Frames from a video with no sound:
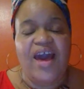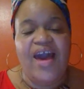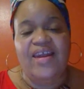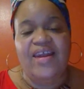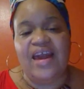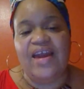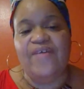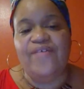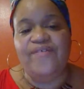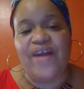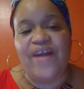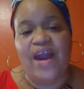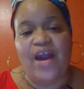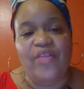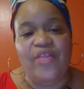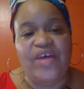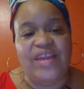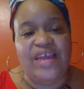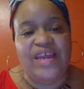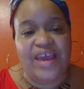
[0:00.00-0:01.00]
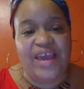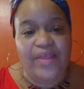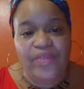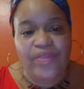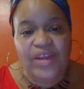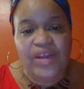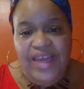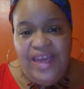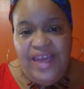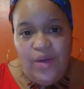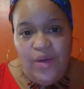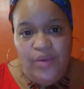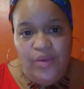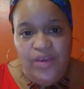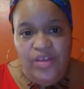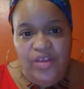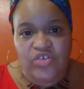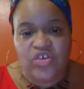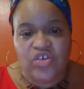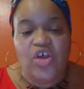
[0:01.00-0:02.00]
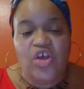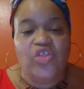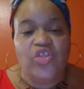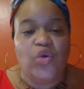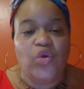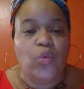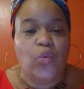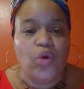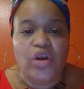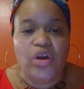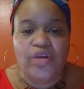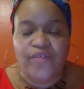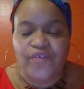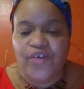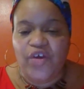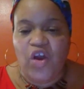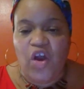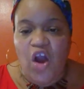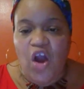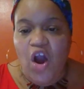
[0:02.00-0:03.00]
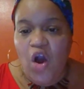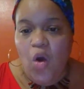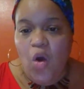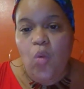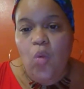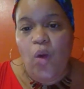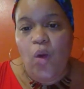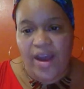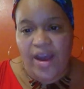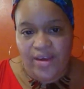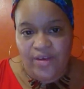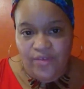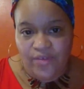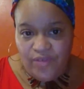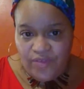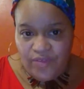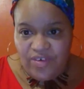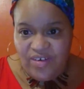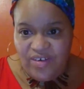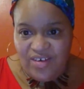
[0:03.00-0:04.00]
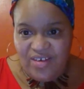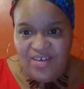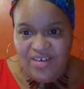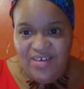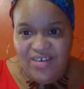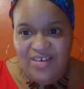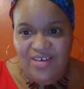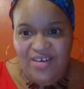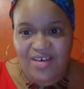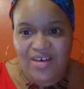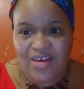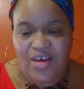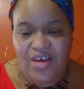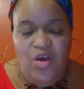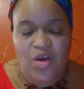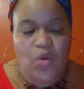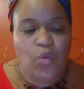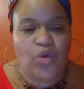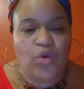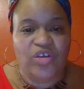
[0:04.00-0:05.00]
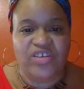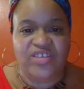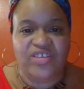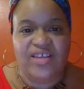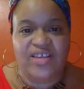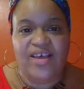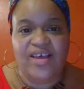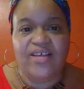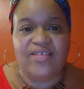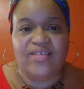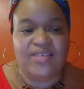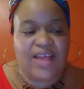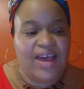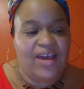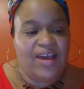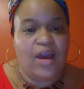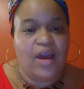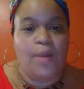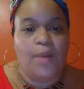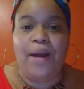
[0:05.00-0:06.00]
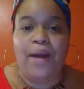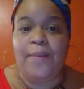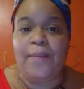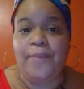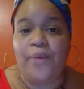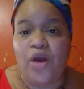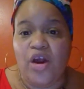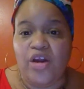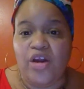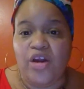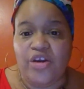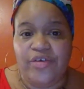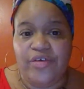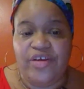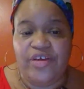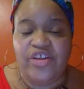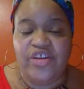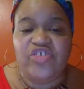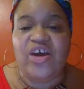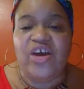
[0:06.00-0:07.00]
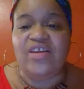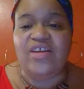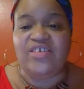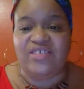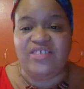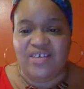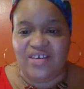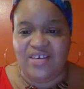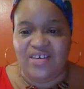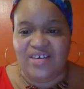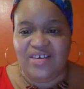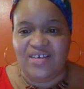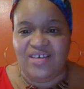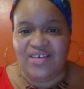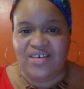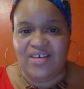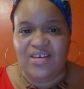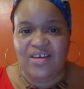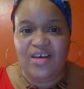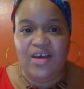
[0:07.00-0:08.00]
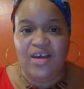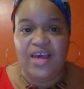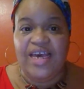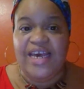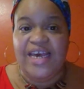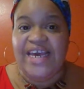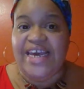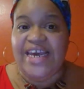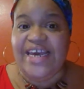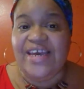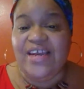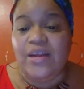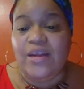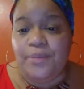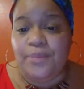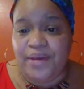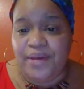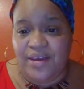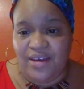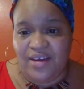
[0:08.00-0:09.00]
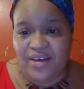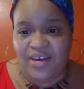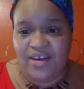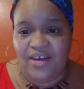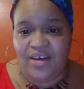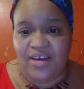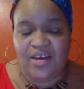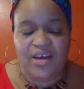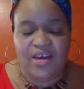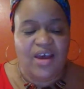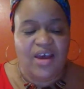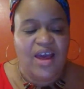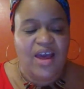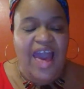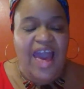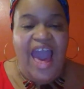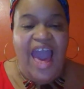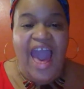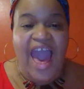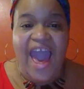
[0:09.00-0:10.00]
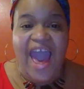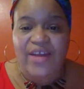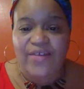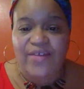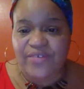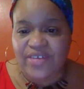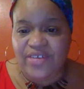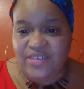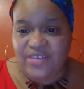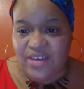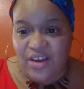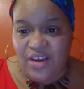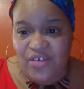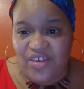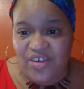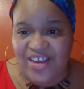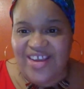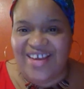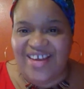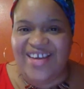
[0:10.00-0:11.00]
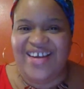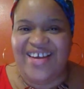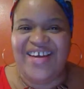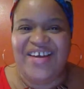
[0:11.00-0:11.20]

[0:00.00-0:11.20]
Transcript: And I found that in the language, the word for co-wife was things like my partner in jealousy, enemy, adversary.